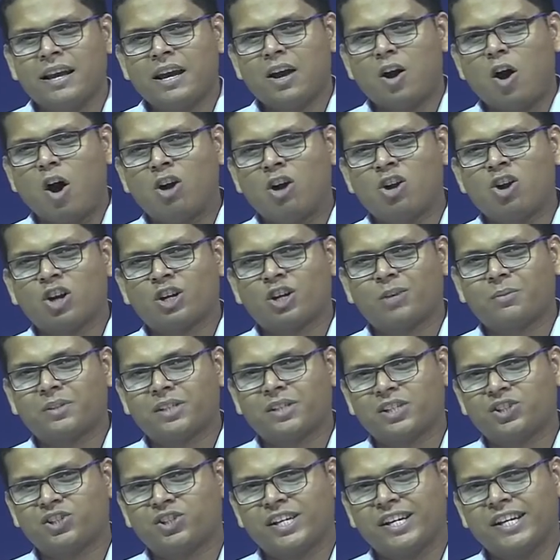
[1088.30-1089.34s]
All documents are
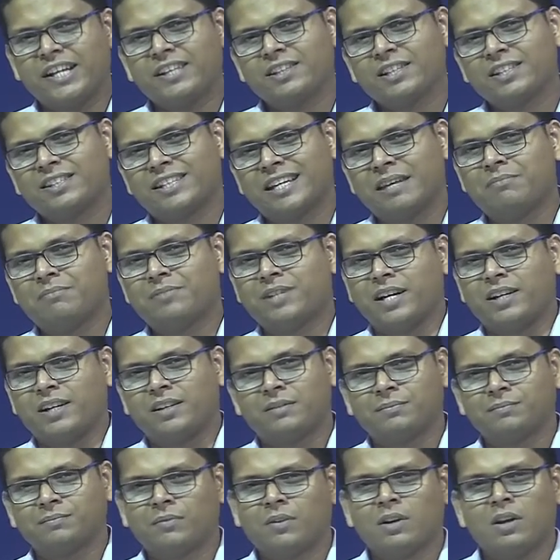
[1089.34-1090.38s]
sharing the same set,
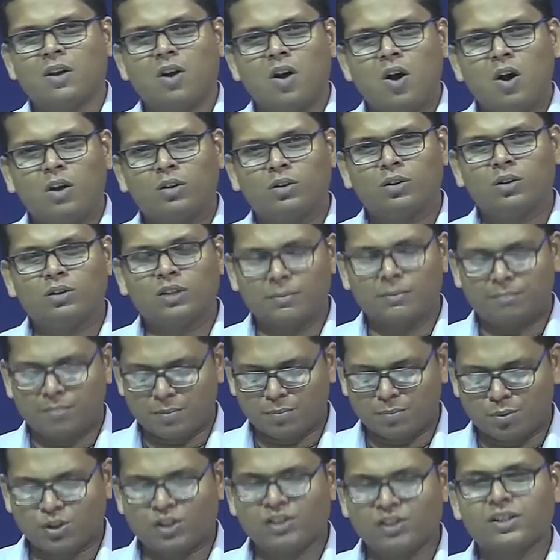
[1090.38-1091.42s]
although the
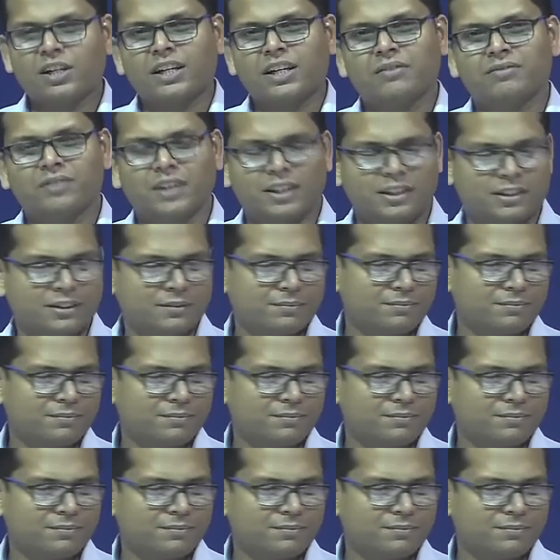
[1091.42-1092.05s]
proportions are different.